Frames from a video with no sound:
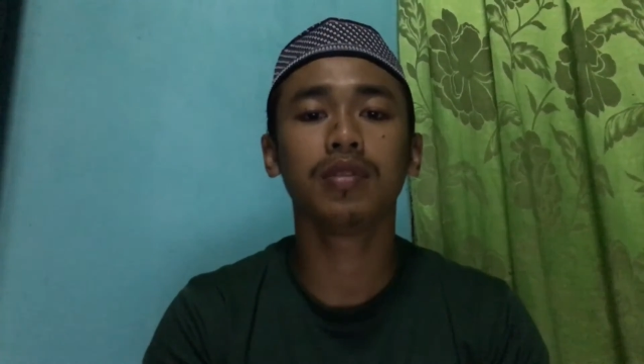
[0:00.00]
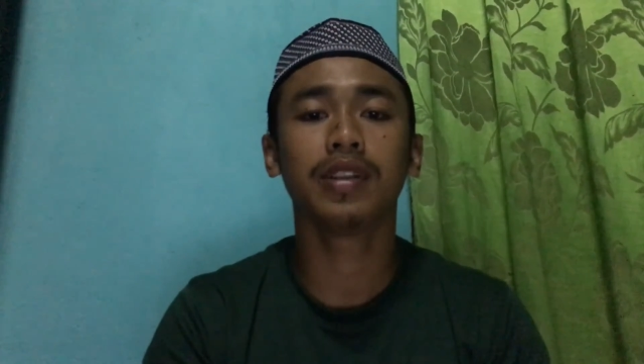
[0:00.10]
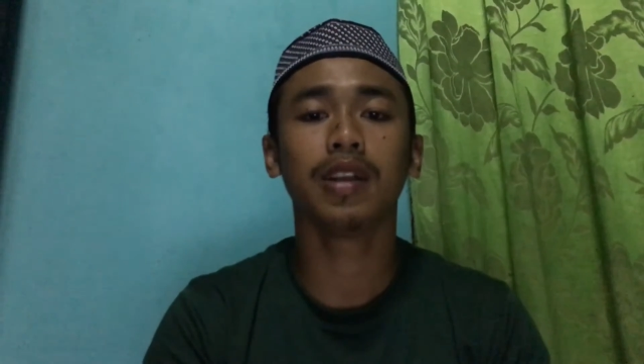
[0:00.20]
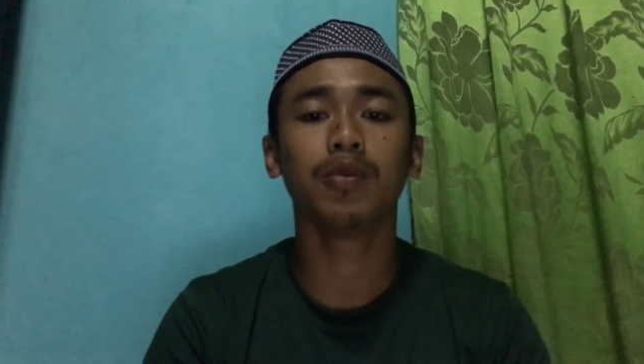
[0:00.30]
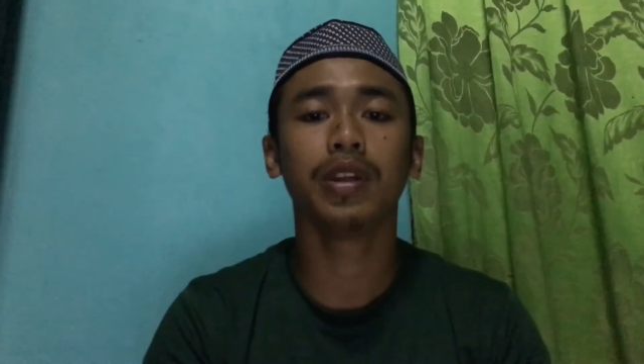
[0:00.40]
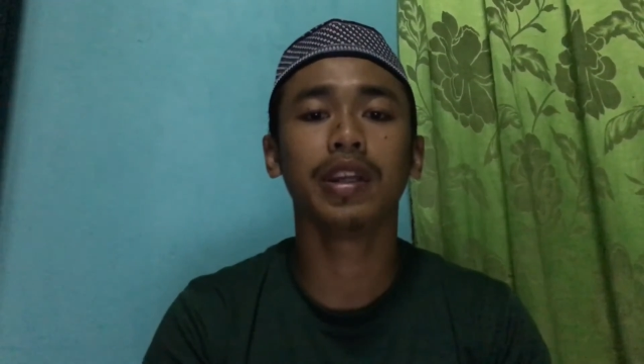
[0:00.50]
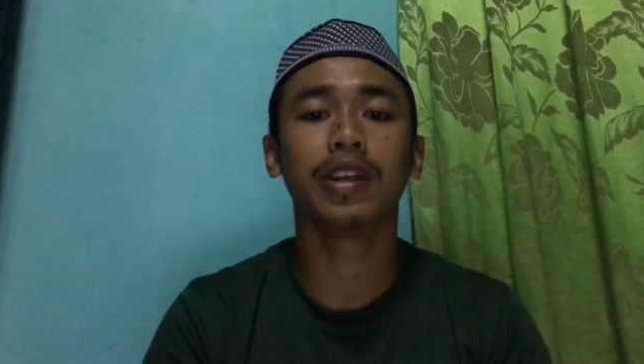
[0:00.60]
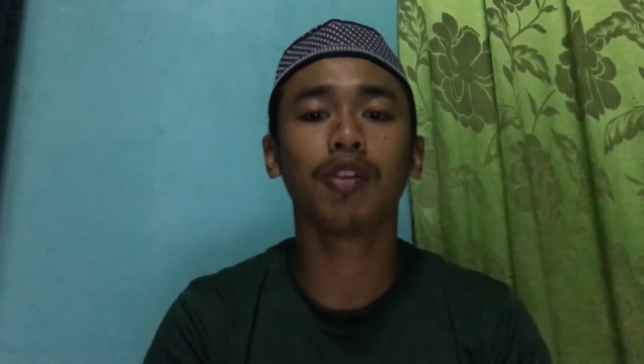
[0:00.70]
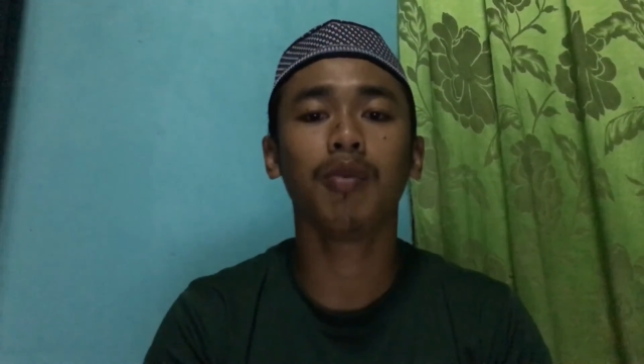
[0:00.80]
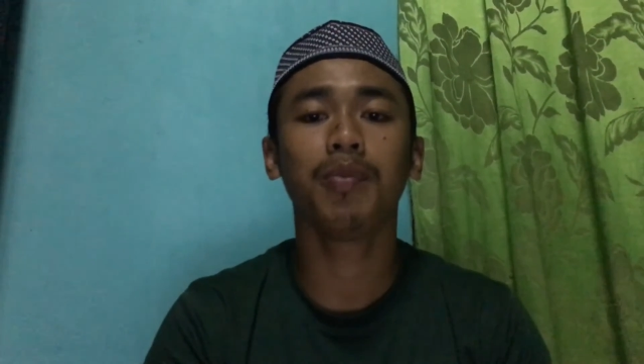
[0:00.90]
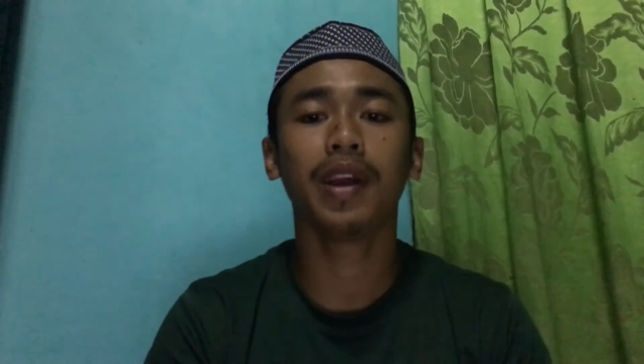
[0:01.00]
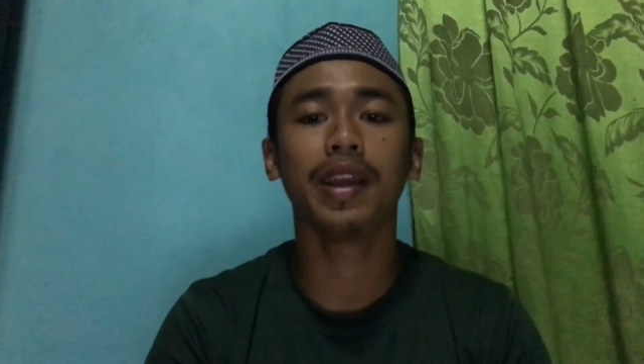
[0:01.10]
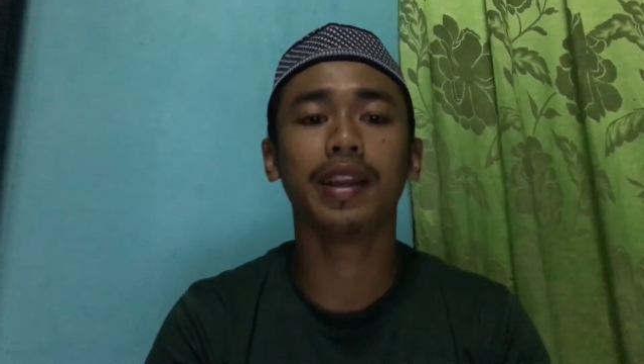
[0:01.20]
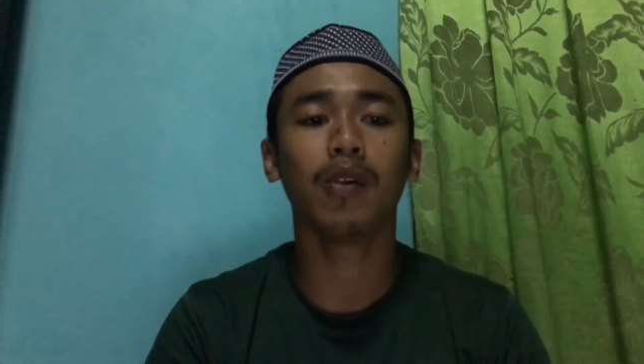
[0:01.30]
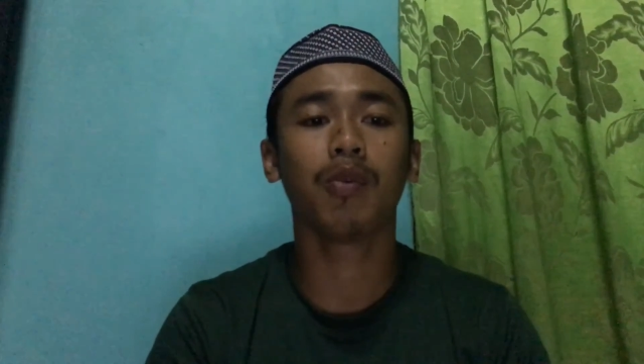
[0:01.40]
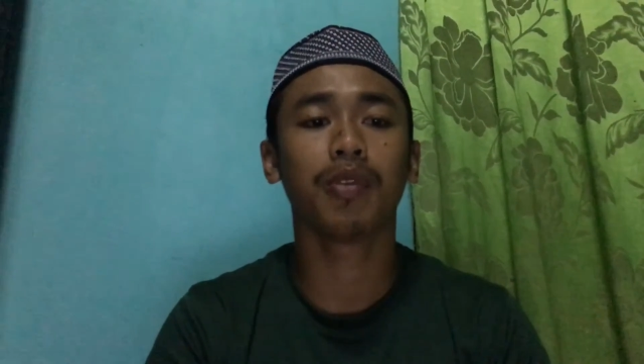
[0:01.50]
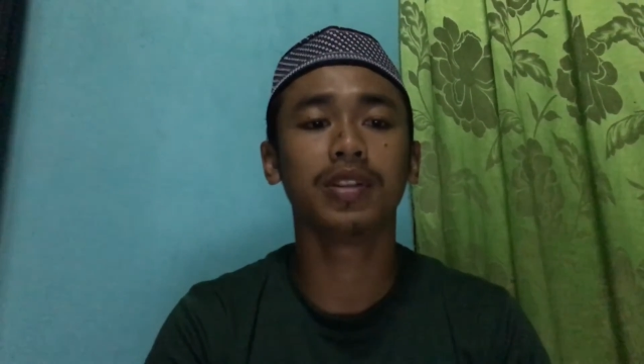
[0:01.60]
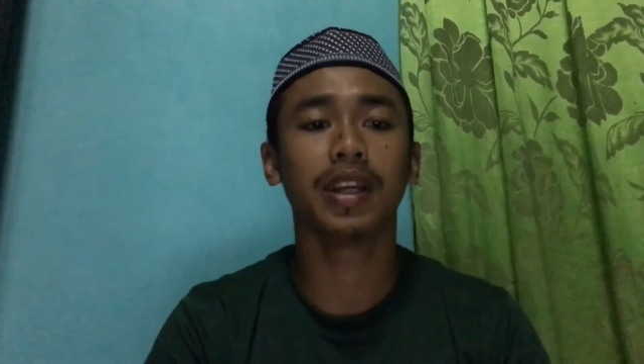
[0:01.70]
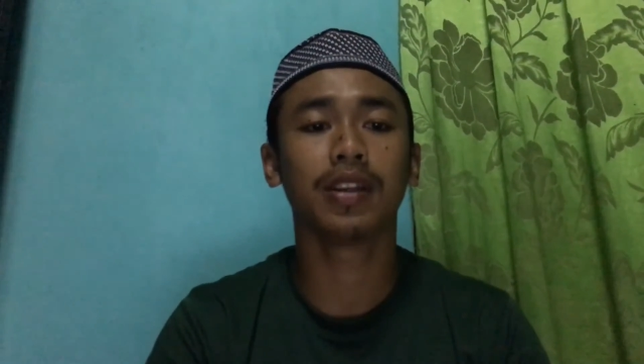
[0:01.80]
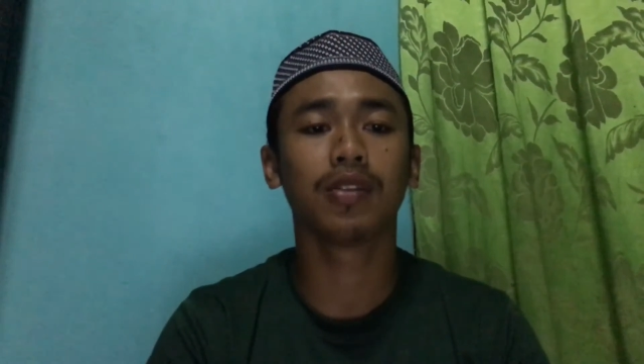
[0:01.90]
that we comply in our
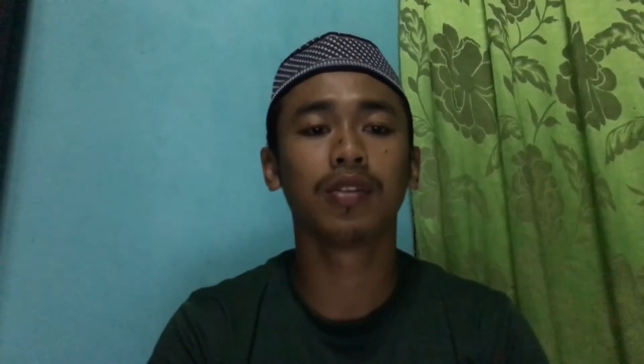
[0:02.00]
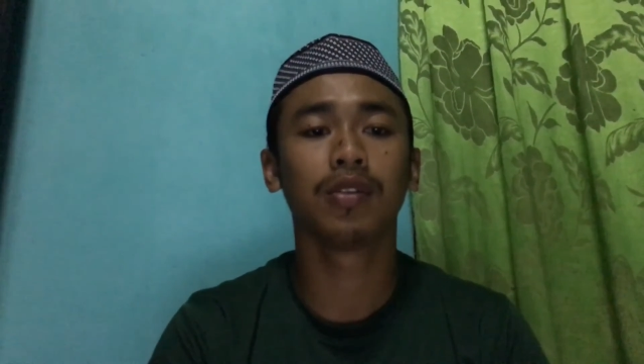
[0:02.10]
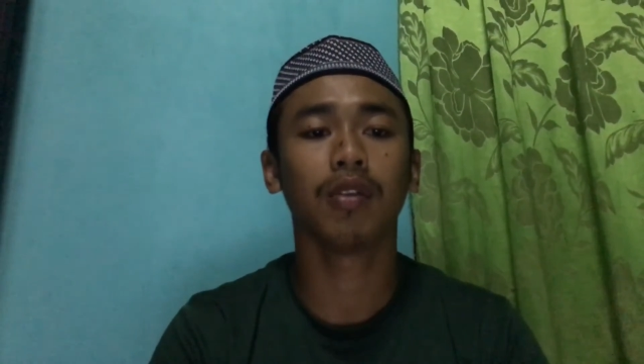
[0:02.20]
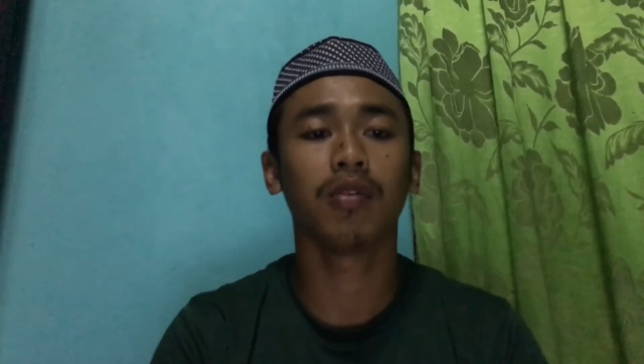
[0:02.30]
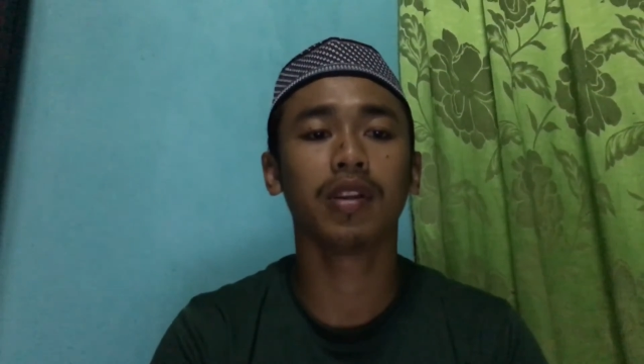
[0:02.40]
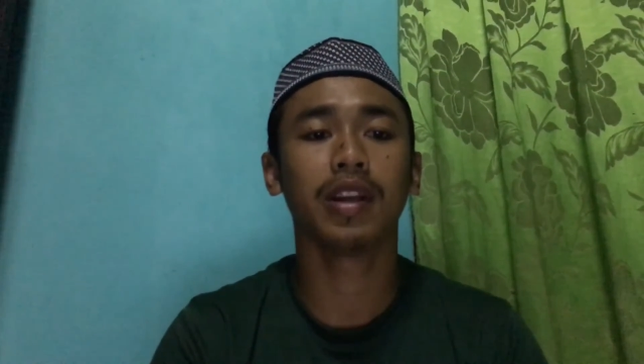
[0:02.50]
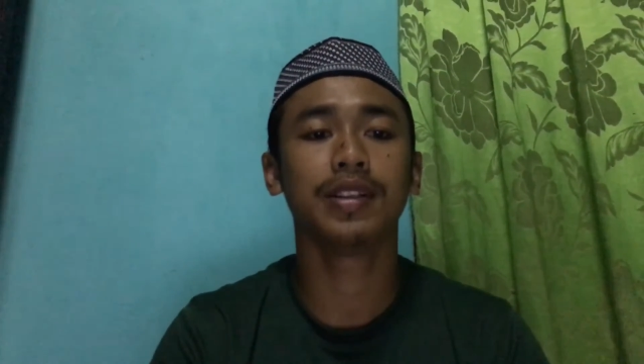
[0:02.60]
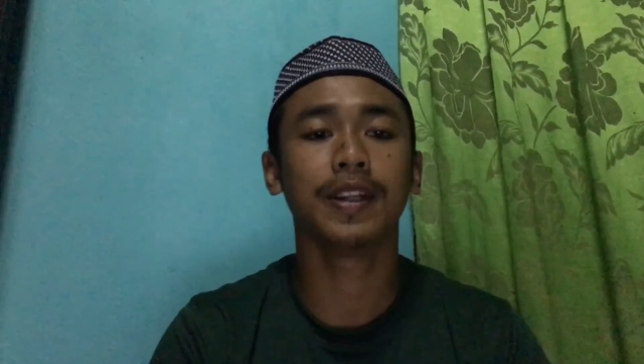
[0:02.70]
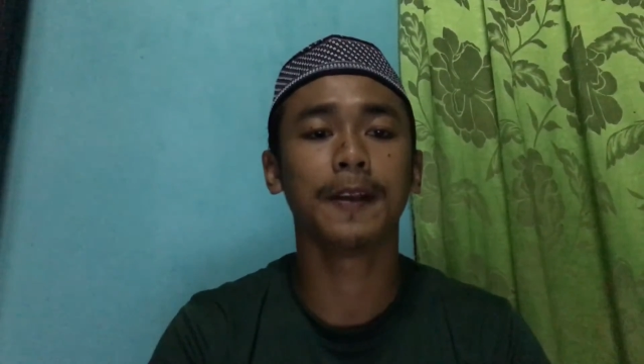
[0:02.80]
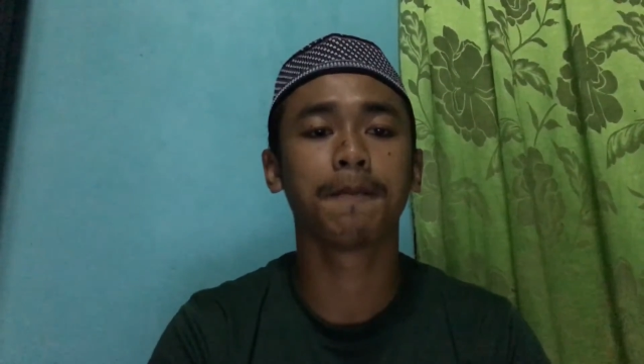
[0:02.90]
project calculation,